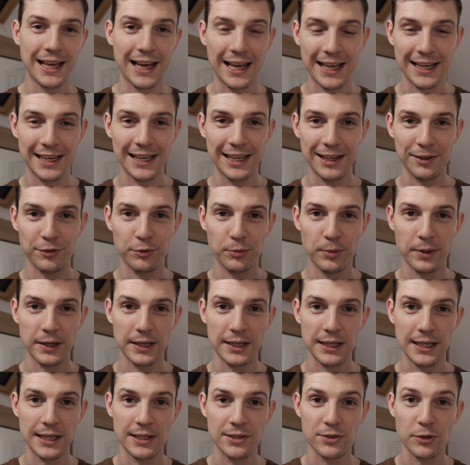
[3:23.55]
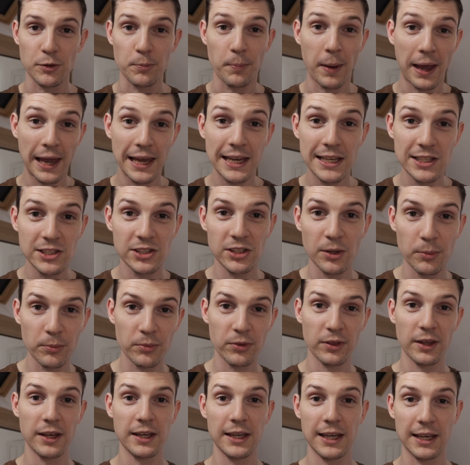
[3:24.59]
And if we need to pay
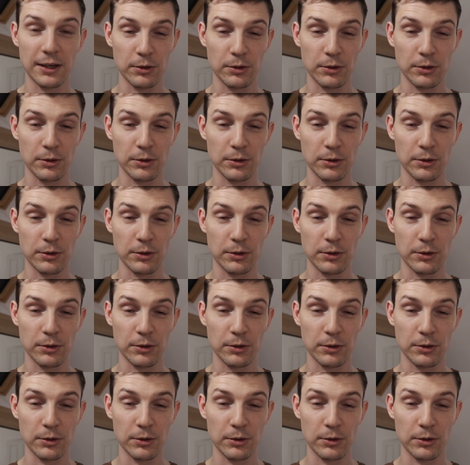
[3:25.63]
something,